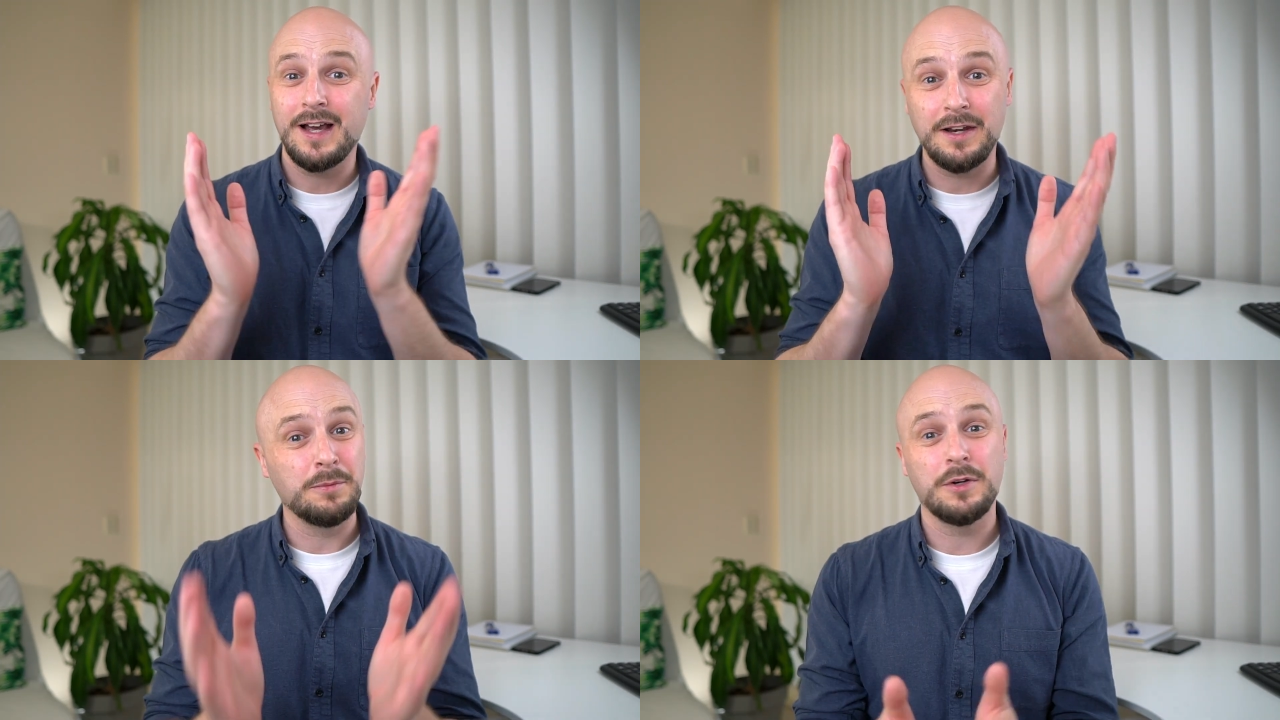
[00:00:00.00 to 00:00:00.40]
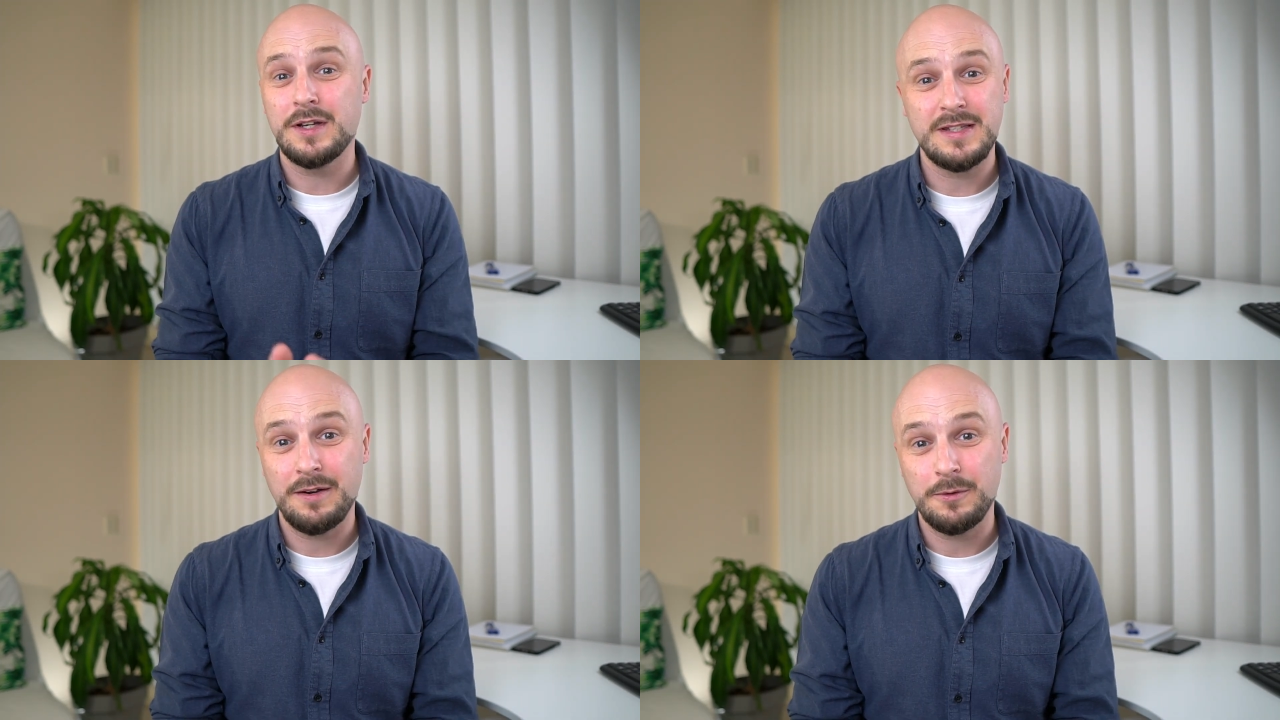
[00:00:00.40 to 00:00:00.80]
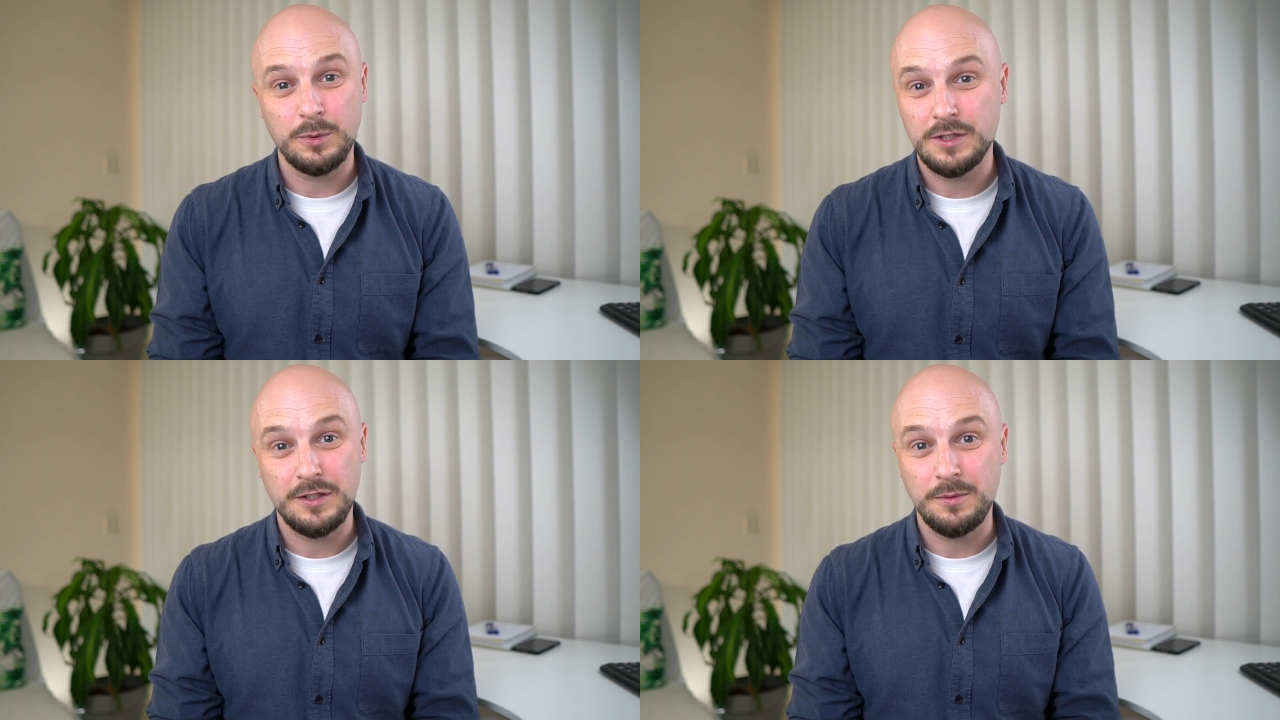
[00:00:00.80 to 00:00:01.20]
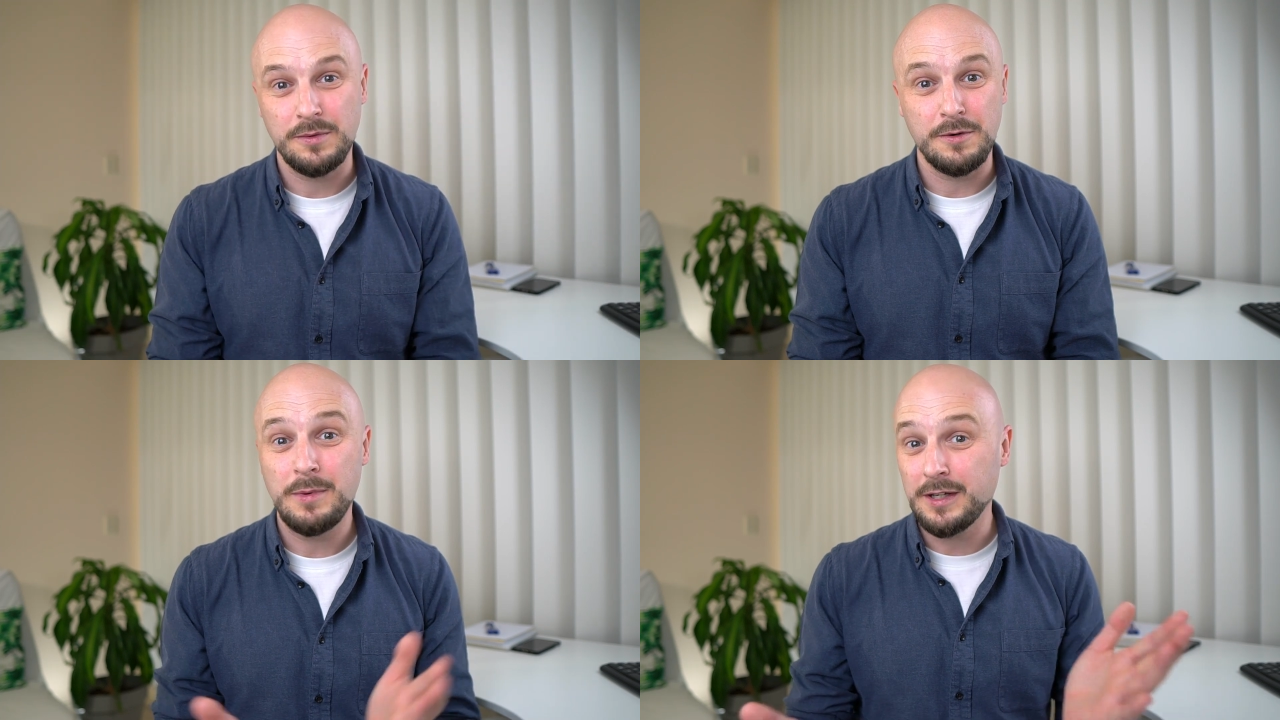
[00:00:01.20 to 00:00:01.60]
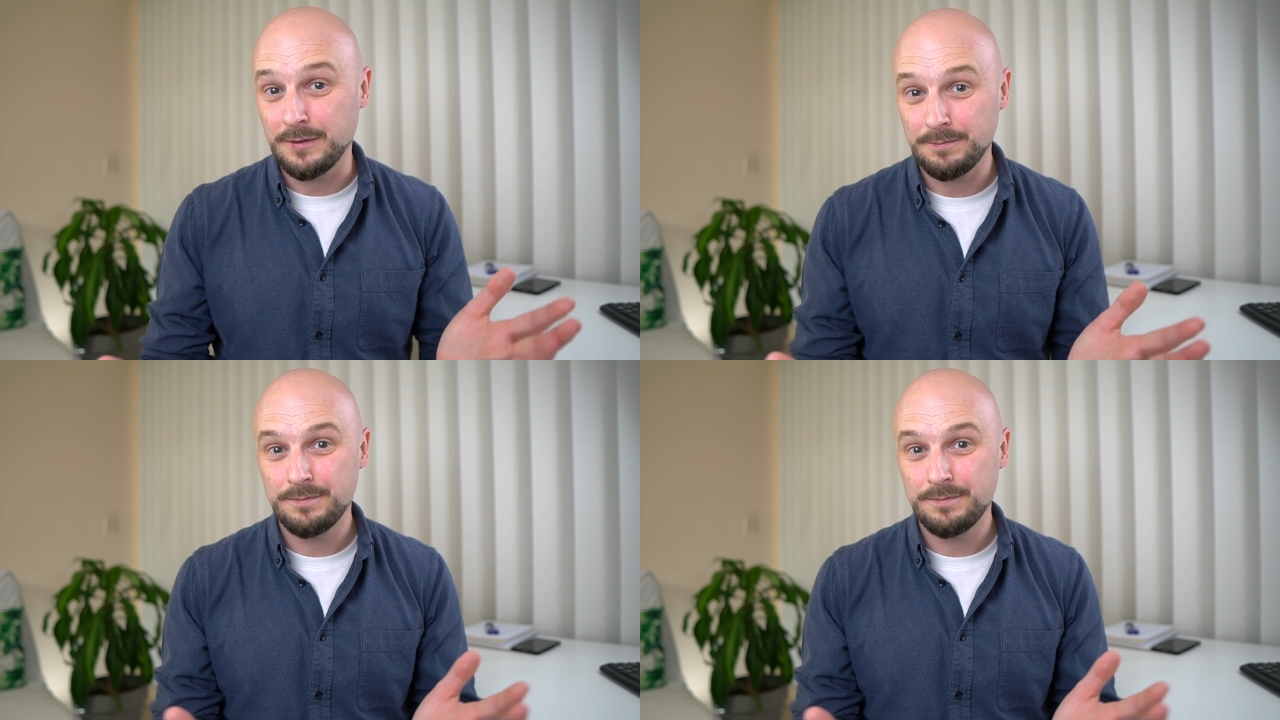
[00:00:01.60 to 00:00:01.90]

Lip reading: and I'm not going to tell you what to do with your money.